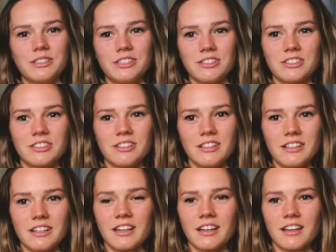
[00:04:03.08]
but just
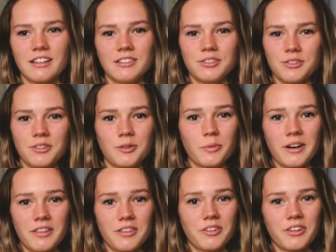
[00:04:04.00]
chilling and enjoying the
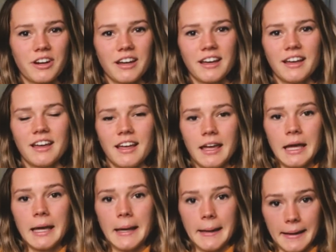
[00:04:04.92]
weather.
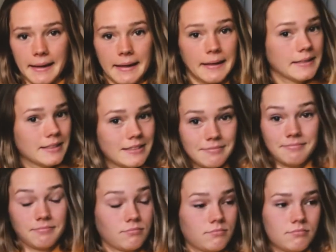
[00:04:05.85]
And
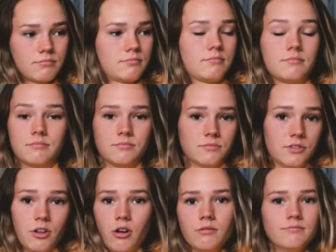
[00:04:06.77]

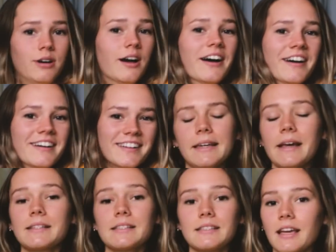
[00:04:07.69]
no.
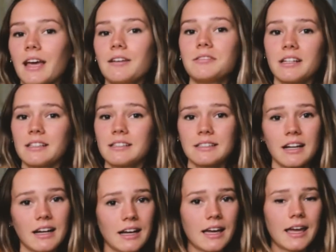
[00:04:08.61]
Yes, they have
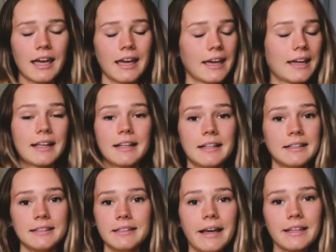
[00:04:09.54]
siesta,
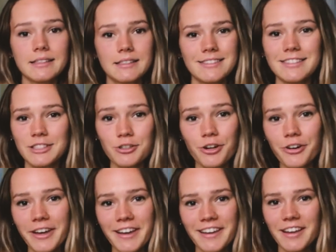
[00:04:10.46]
and yes, it's
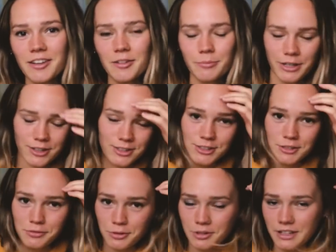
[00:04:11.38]
annoying because
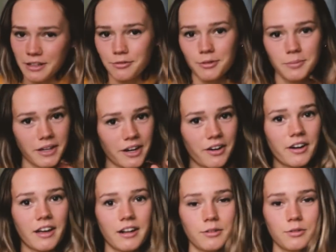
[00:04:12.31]
if you're not from
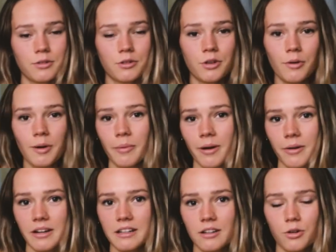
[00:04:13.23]
there and you don't know
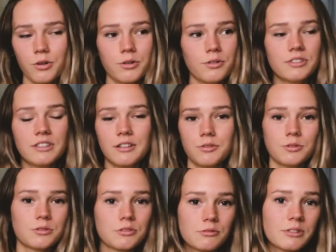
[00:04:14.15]
about it or you're not
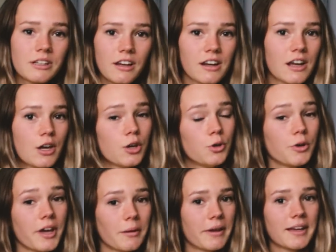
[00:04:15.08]
used to it,
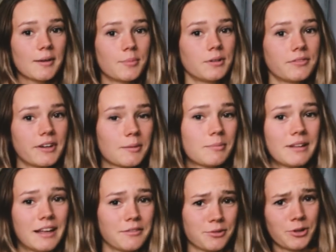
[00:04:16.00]
you can make a perfect
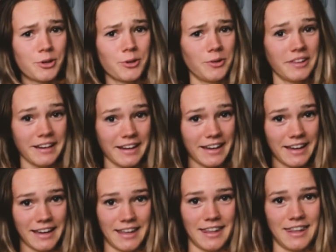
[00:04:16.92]
plan for a whole
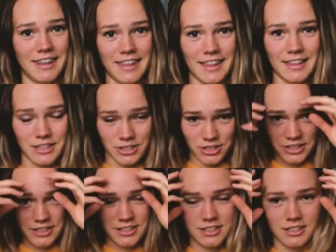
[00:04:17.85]
day, and then it's
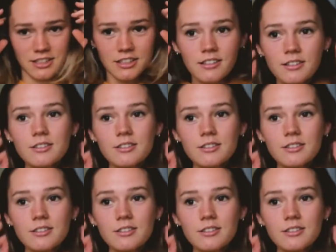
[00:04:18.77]
just